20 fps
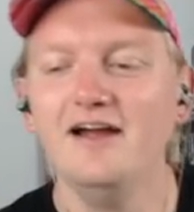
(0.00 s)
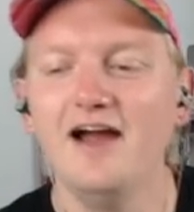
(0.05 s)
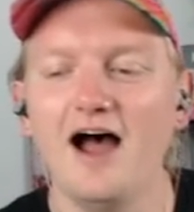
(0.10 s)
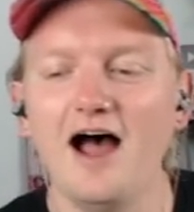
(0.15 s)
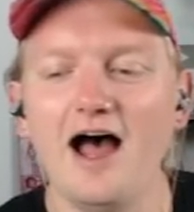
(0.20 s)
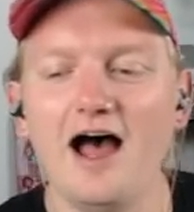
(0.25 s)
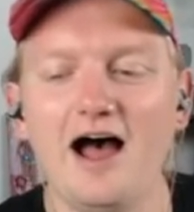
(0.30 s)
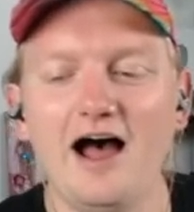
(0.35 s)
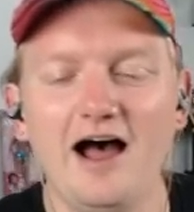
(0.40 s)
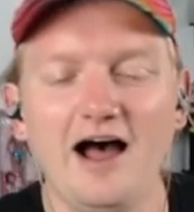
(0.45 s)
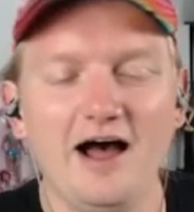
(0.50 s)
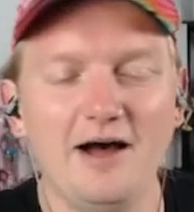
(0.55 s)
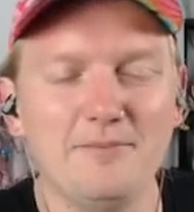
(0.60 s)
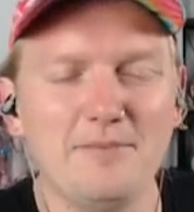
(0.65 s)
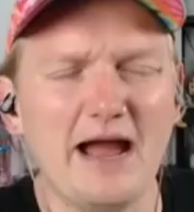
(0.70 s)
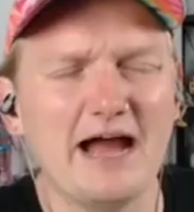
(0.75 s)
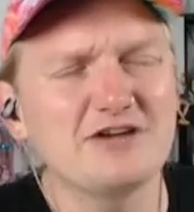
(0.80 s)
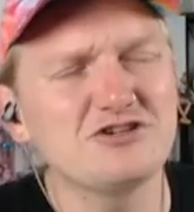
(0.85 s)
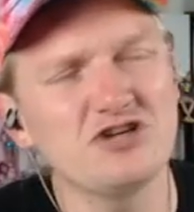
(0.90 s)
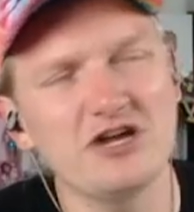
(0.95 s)

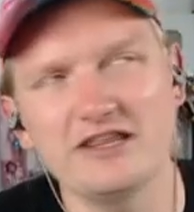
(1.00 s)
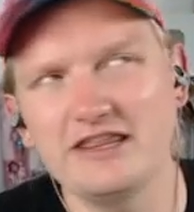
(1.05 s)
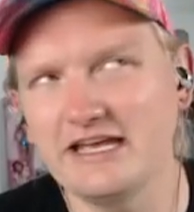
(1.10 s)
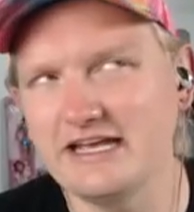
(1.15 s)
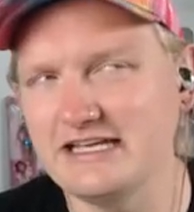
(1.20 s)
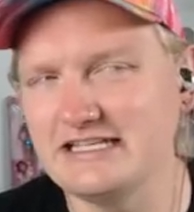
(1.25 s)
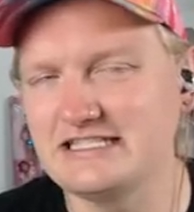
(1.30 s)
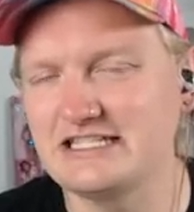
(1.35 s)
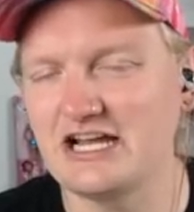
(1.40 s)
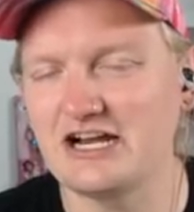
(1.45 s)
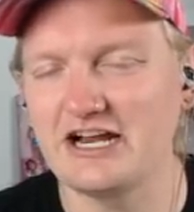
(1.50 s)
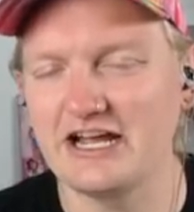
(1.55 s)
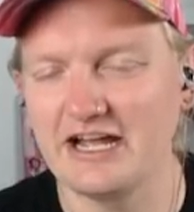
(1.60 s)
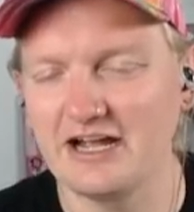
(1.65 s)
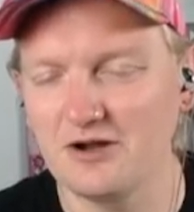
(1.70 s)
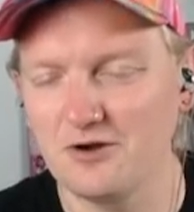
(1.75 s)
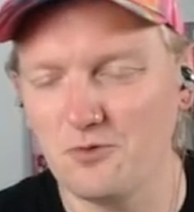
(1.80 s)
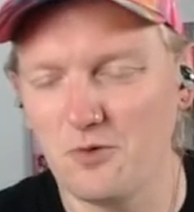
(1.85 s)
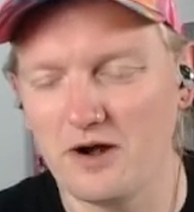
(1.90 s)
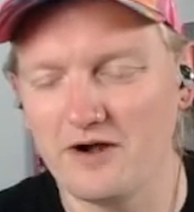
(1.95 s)
Actually, I think he's done it
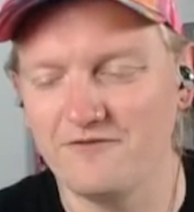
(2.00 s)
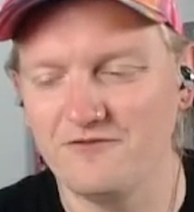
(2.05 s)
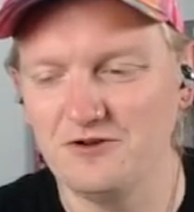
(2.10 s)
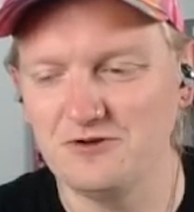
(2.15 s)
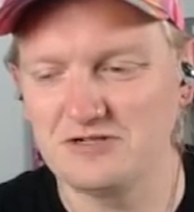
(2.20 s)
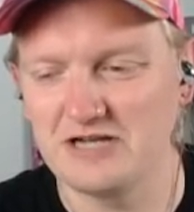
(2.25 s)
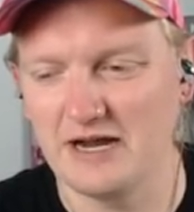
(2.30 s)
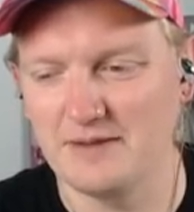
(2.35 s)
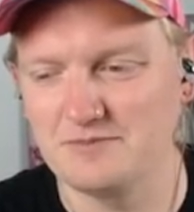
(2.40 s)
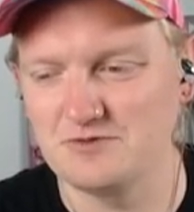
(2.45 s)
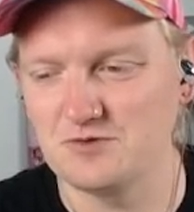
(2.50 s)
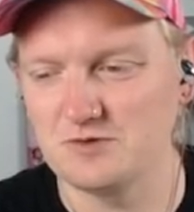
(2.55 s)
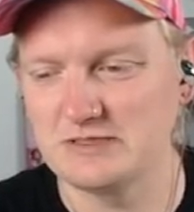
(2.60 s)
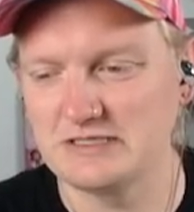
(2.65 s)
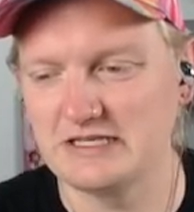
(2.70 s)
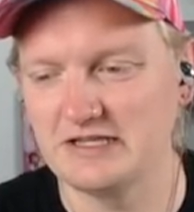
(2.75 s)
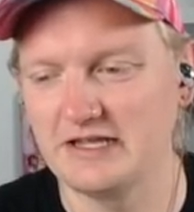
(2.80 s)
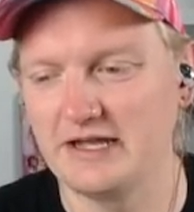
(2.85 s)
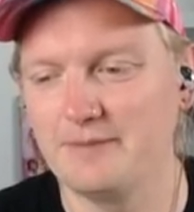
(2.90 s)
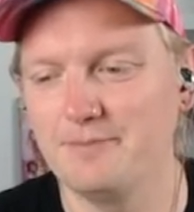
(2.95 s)
quite a few times
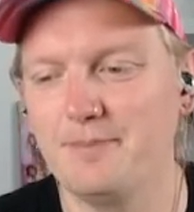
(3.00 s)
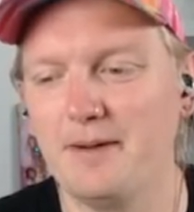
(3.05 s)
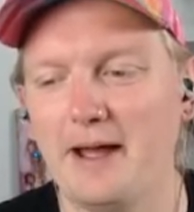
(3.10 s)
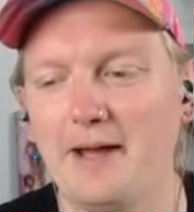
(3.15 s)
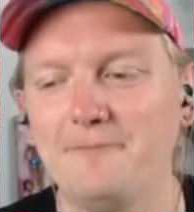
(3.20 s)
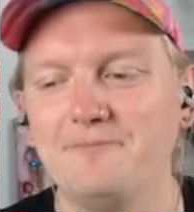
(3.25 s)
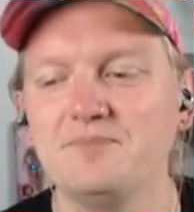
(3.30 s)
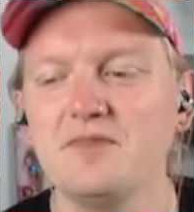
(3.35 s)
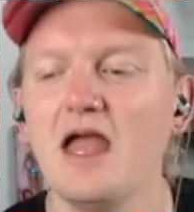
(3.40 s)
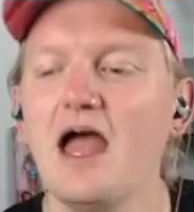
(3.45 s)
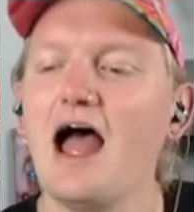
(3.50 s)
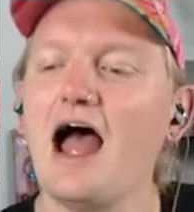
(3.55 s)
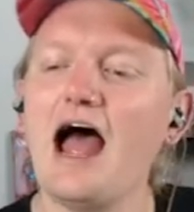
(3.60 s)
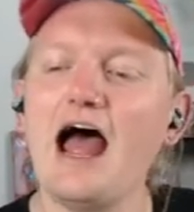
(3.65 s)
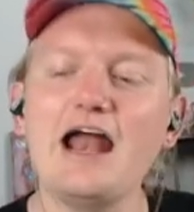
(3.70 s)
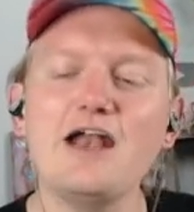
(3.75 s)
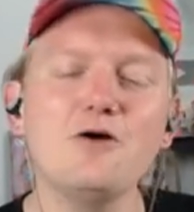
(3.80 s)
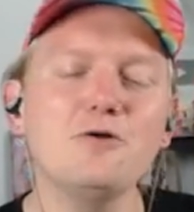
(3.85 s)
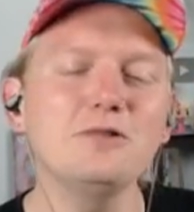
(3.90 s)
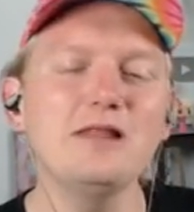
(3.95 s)
recently, but I
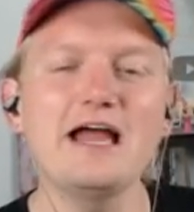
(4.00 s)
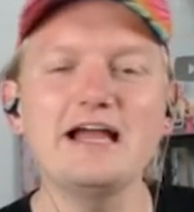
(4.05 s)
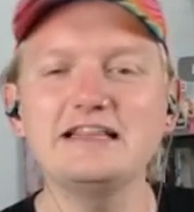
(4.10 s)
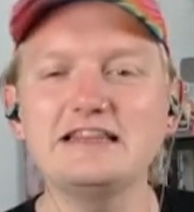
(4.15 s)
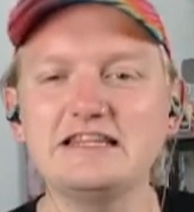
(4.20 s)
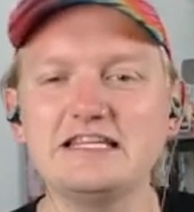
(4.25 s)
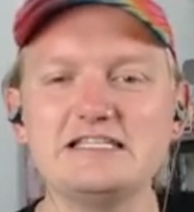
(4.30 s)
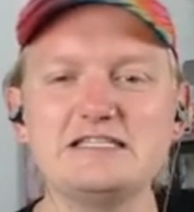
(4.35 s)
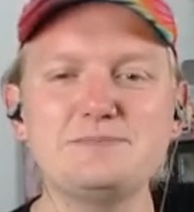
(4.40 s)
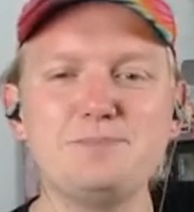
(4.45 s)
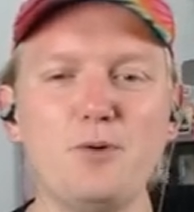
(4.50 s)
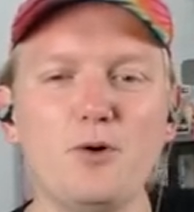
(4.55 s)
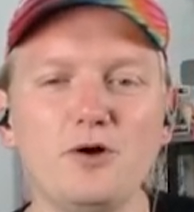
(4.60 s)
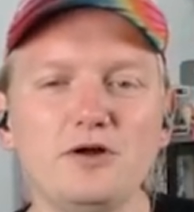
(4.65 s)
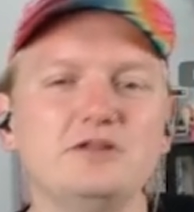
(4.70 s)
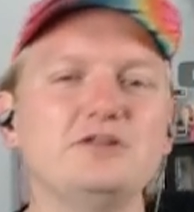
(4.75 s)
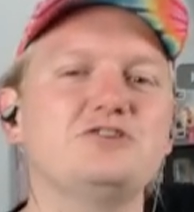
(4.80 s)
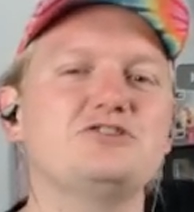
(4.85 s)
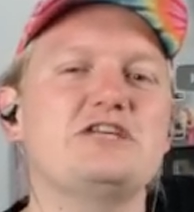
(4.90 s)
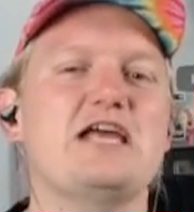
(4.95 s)
don't like the
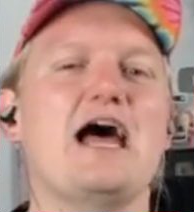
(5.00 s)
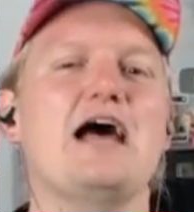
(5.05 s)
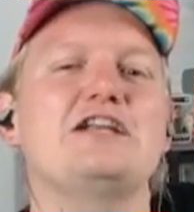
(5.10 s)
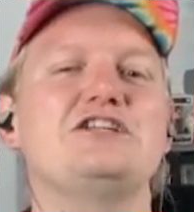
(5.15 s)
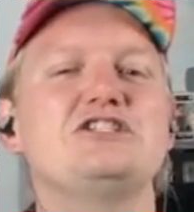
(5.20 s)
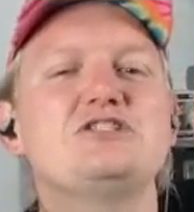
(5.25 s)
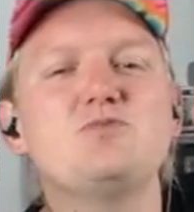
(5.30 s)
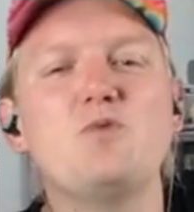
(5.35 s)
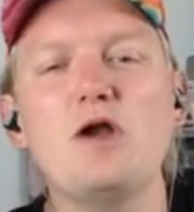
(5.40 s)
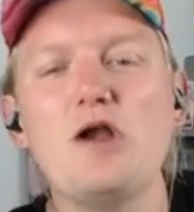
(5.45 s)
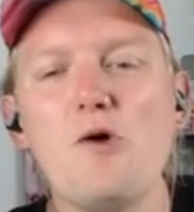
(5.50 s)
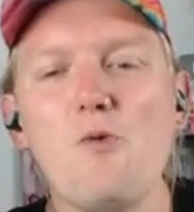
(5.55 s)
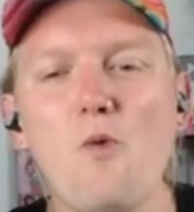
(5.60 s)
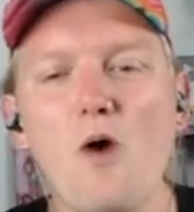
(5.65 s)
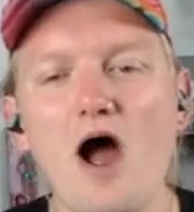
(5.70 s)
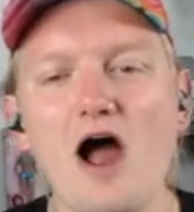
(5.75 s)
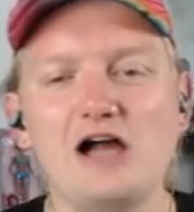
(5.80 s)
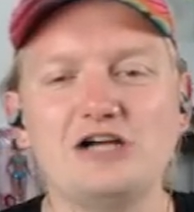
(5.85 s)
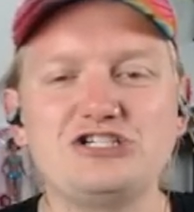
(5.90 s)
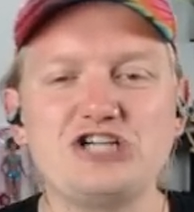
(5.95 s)
spoilers. I just want to
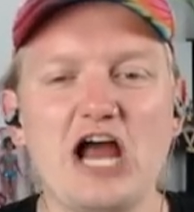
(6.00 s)
watch.